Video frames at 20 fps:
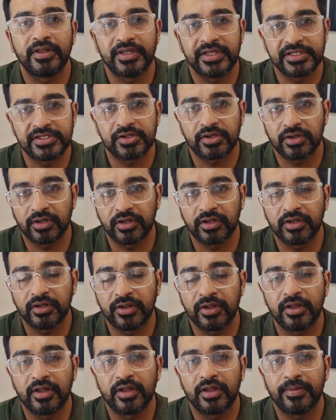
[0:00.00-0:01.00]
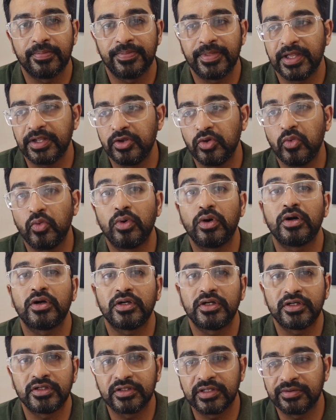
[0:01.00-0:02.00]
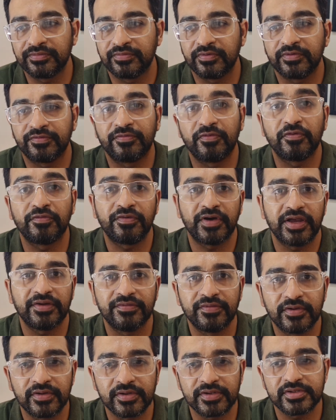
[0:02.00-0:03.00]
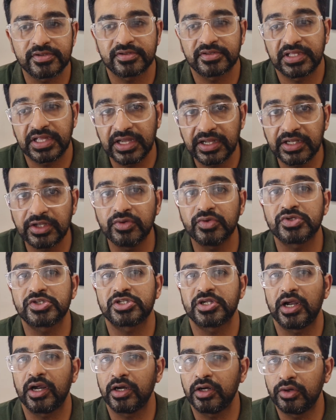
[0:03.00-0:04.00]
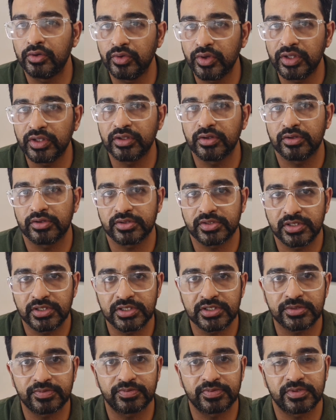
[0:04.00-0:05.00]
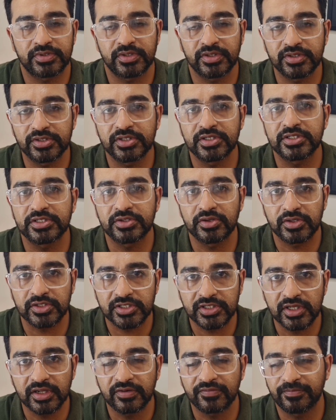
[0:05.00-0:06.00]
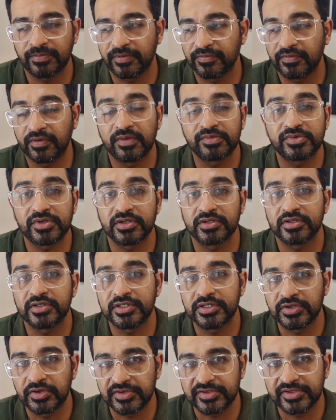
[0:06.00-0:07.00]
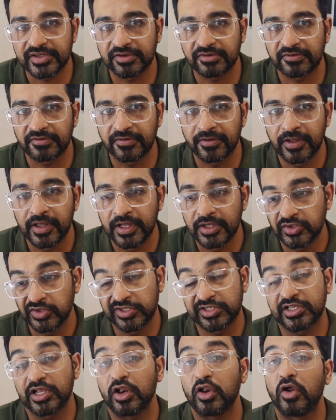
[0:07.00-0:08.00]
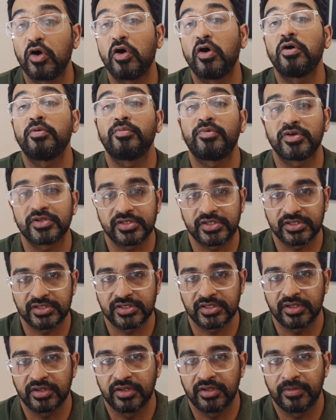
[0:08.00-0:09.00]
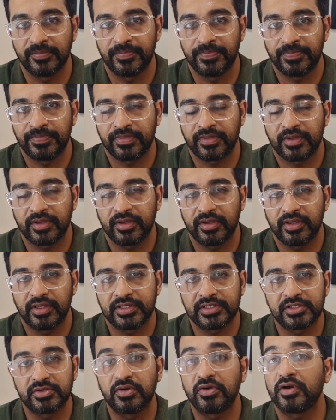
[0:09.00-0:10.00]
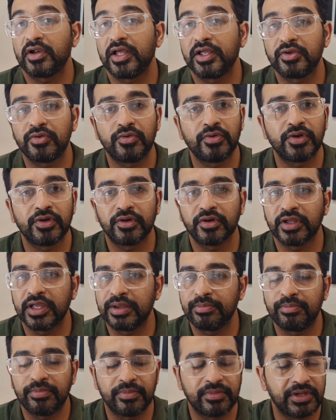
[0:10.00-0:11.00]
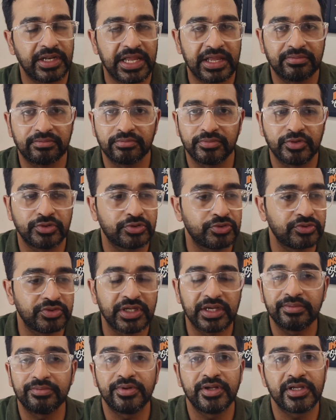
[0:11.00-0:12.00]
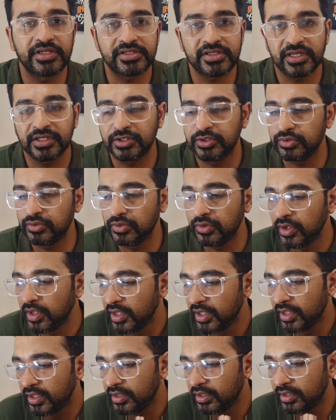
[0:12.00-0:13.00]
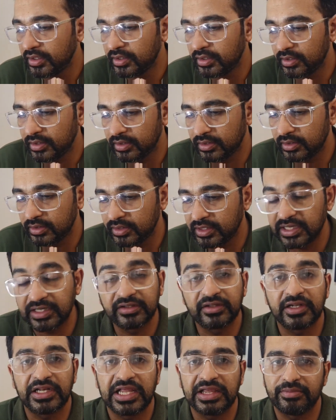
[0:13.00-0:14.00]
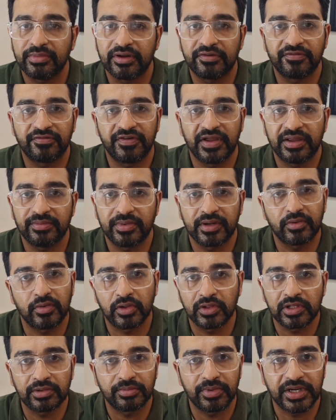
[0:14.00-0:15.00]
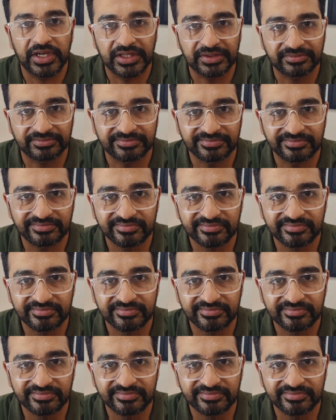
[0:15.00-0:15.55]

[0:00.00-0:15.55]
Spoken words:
his or her. Then you work under them for 4-5 years. Then you start doing yourself surgeries yourself, perform surgeries yourself. It's a long process. It's not like you're going to game name, you do the MDS and you get the name and fame and all the money.